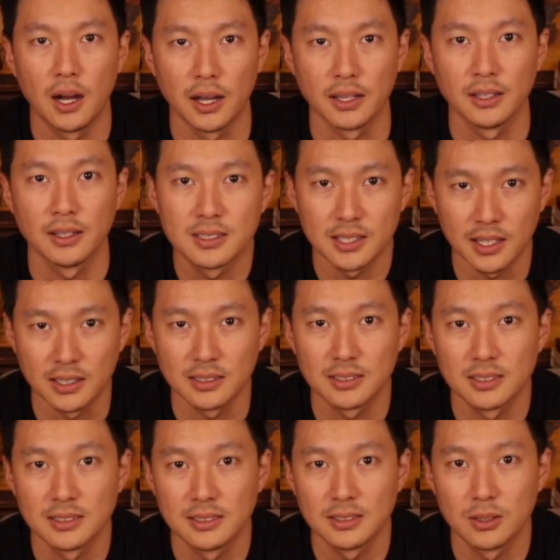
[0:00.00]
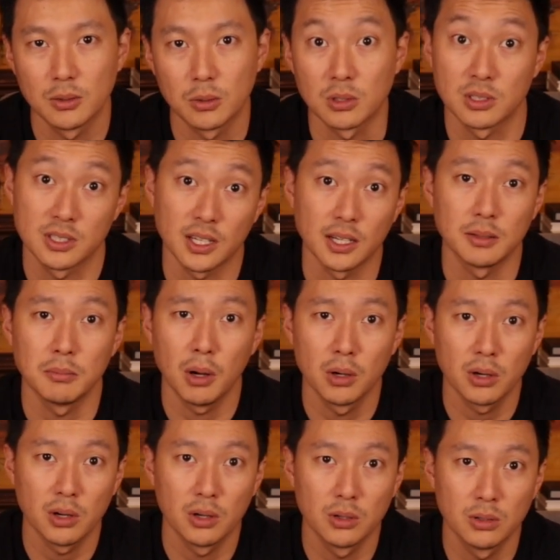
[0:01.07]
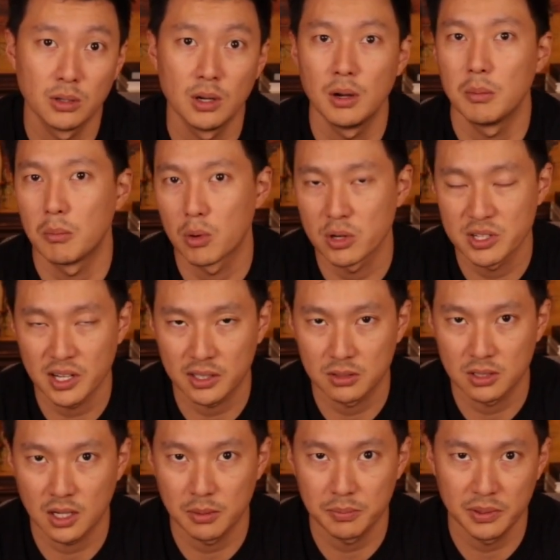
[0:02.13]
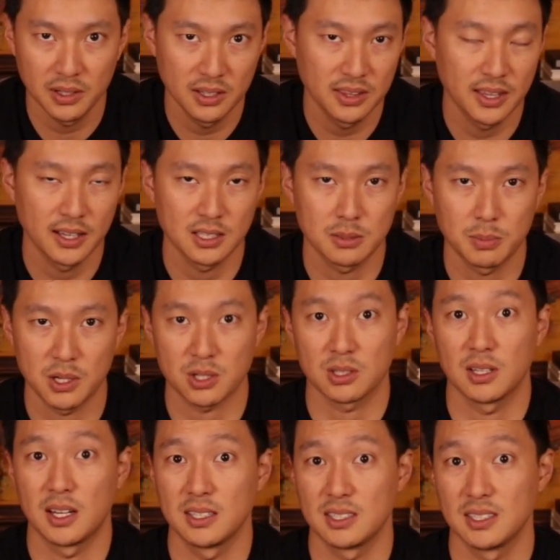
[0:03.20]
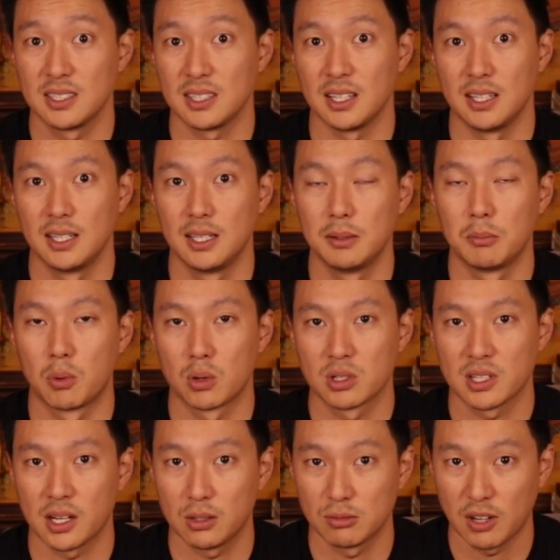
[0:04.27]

by SA1NT, or Saint Moto motorcycle company that specializes in motorcycle